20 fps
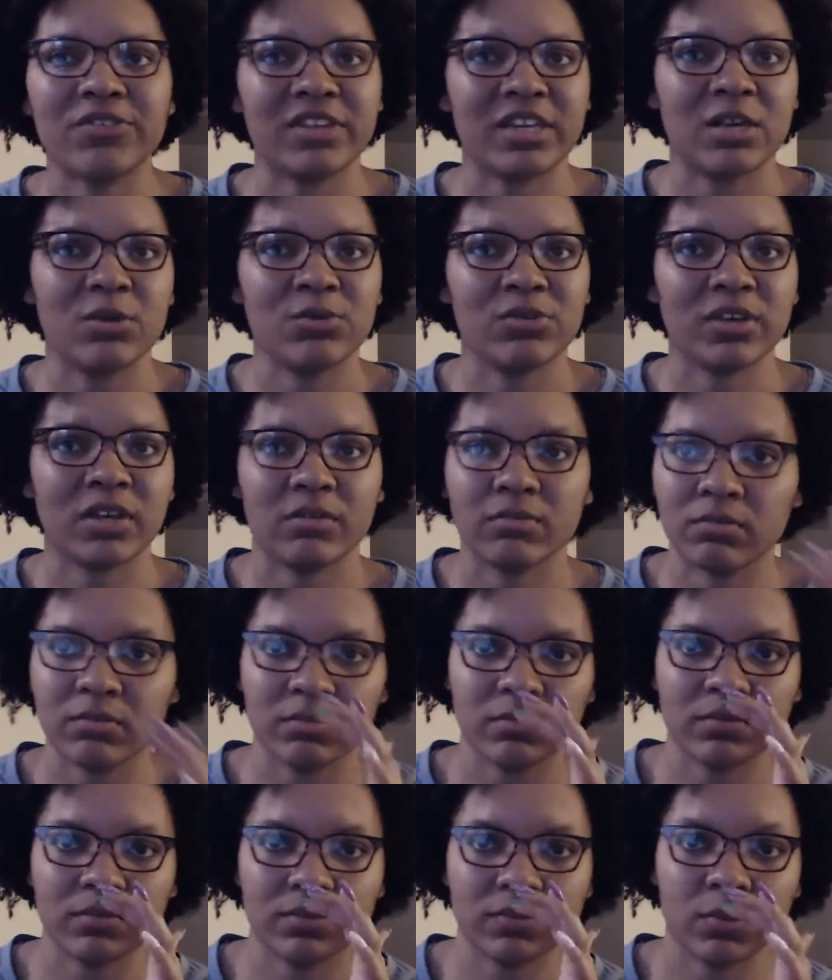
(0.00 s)
He was like,
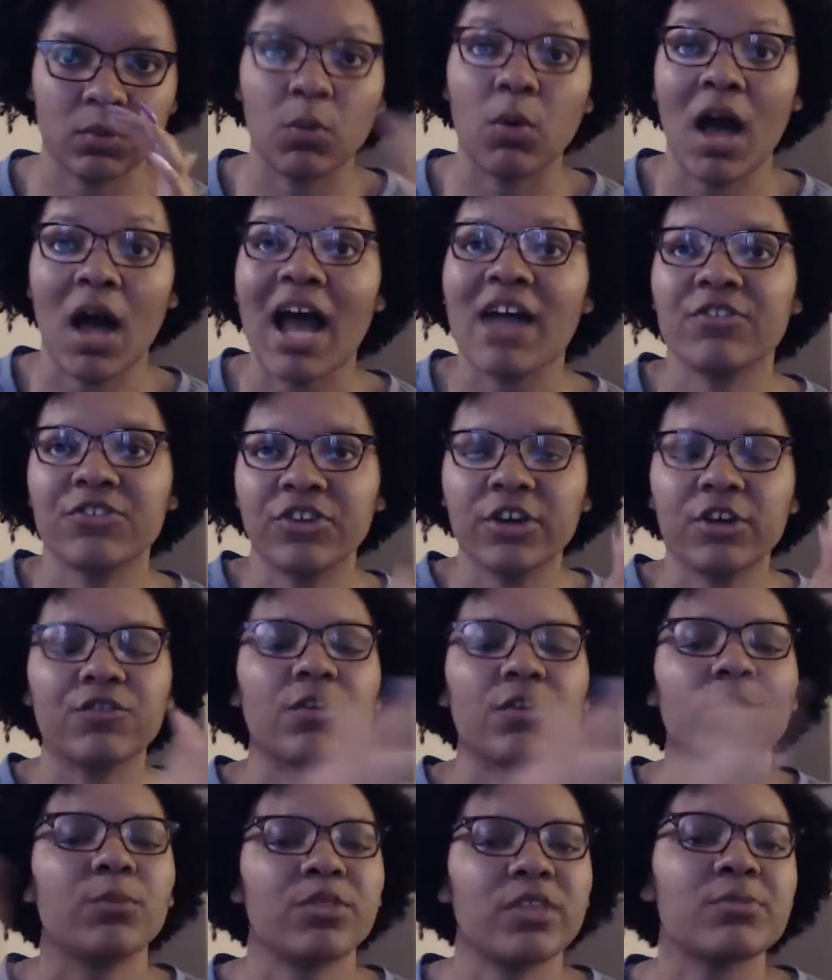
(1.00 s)
well, I shared a
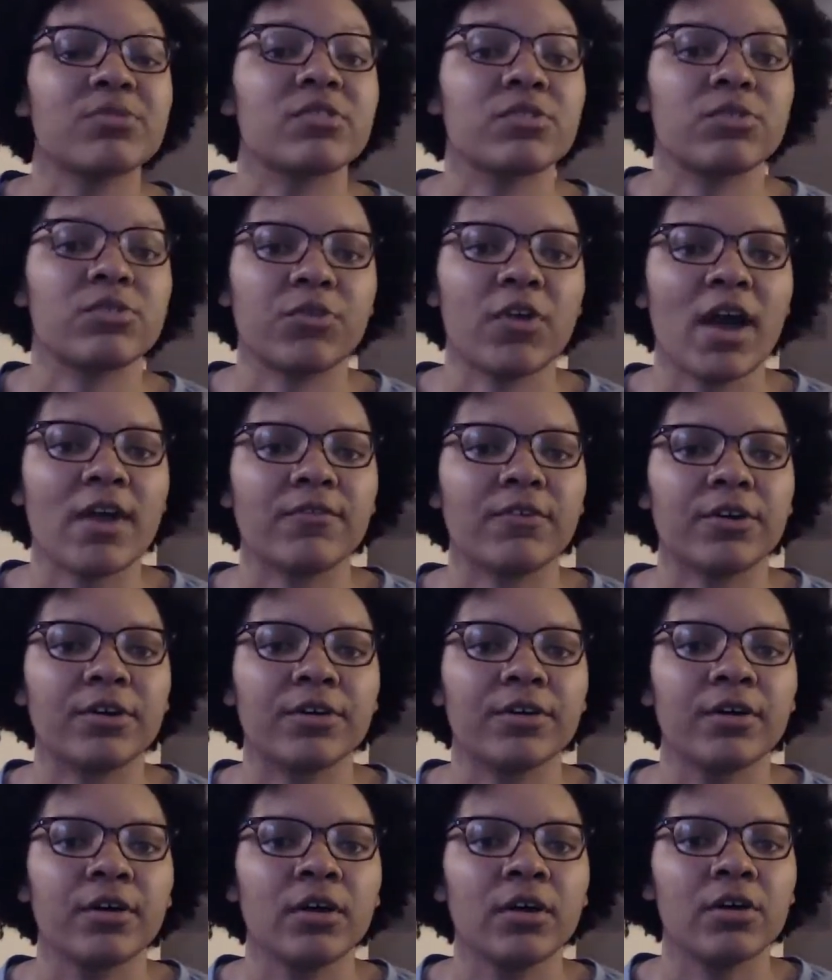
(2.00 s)
room with him since
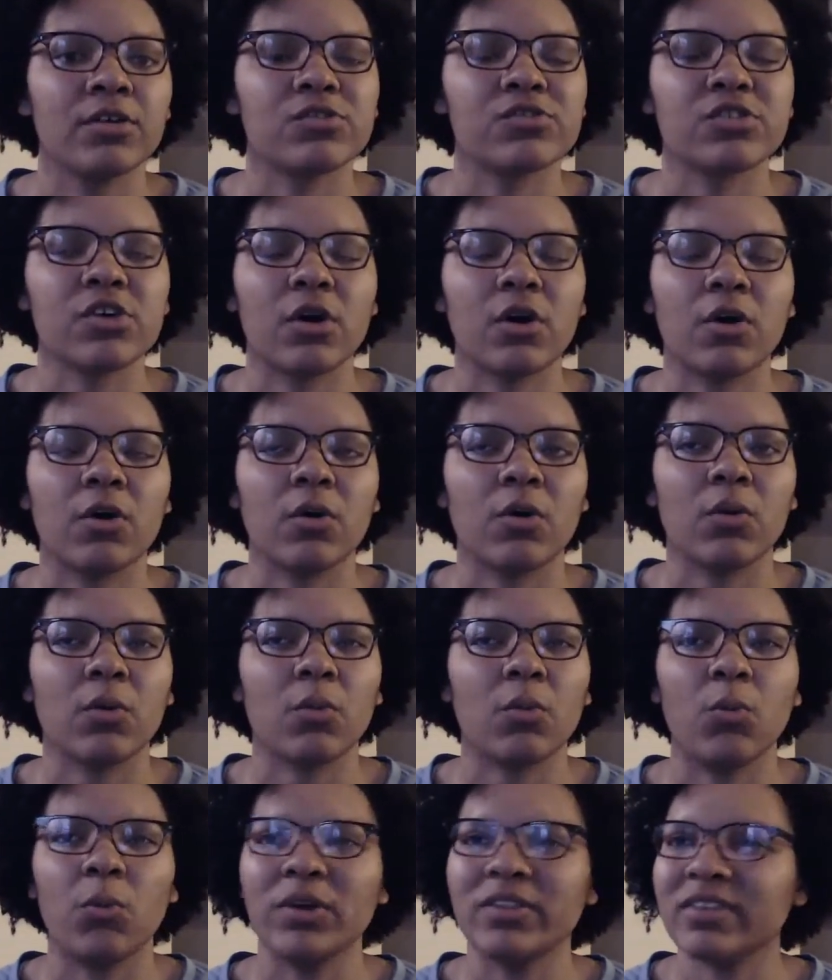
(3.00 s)
forever.
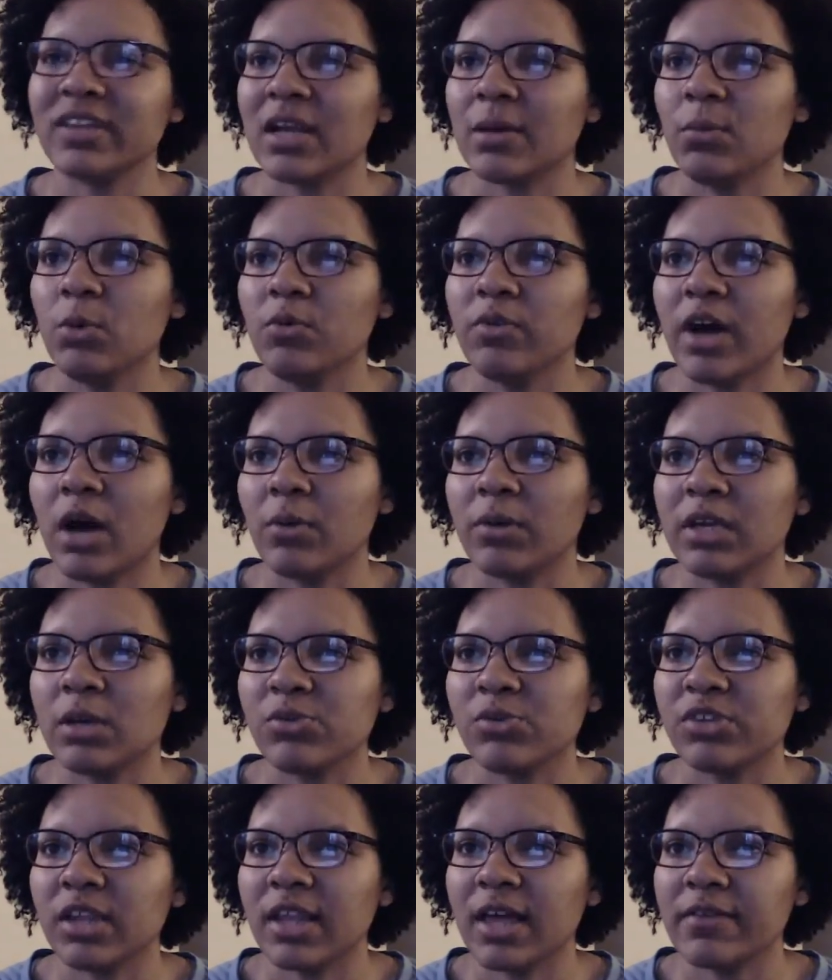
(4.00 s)
So when did I move out? When he
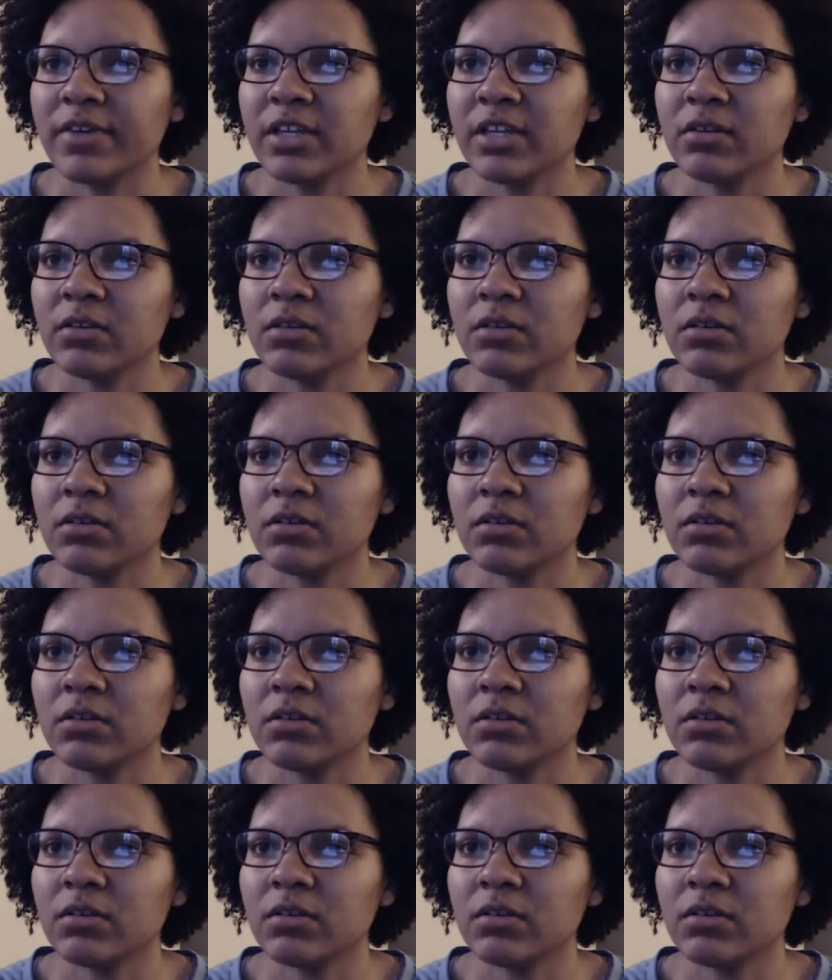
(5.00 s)
was 11?